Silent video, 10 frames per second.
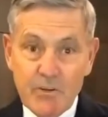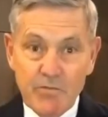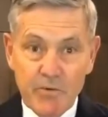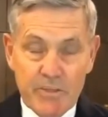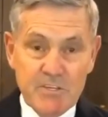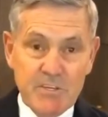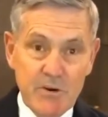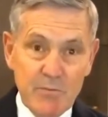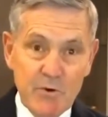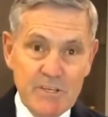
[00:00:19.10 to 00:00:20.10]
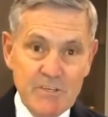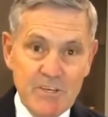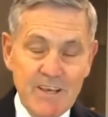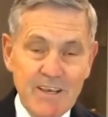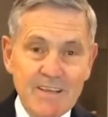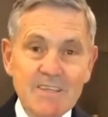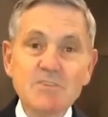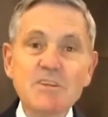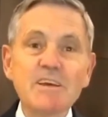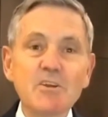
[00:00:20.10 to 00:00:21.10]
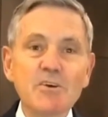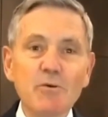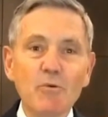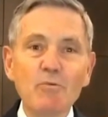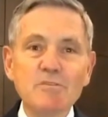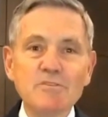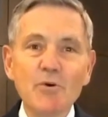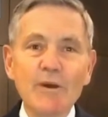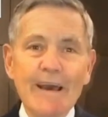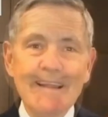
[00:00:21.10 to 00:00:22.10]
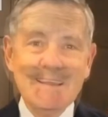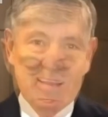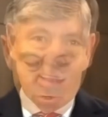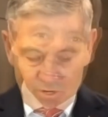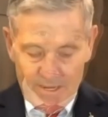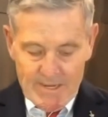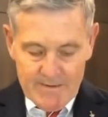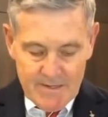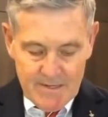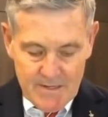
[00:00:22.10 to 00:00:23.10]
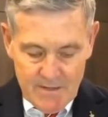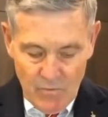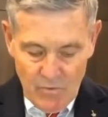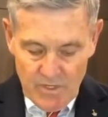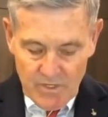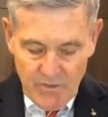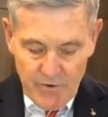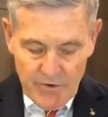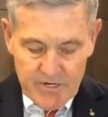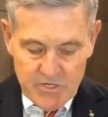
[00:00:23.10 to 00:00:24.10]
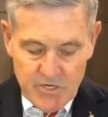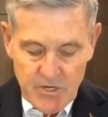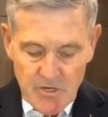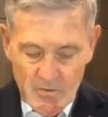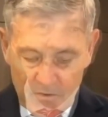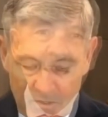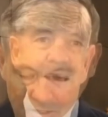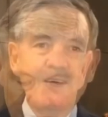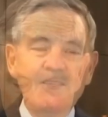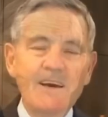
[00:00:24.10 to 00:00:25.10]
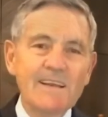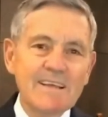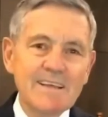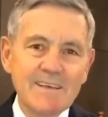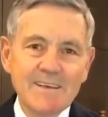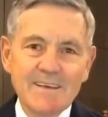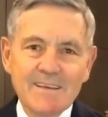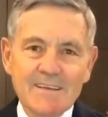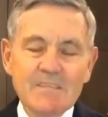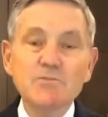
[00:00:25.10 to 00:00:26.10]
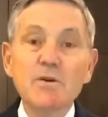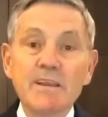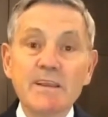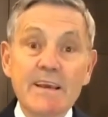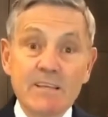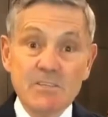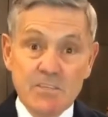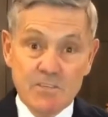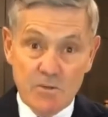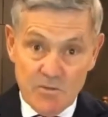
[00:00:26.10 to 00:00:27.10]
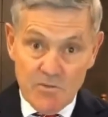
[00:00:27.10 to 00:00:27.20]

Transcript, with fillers: Director Bob Cabana reflected on some of the spaceport's highlights from 20, 30, and even 40 years ago. These included the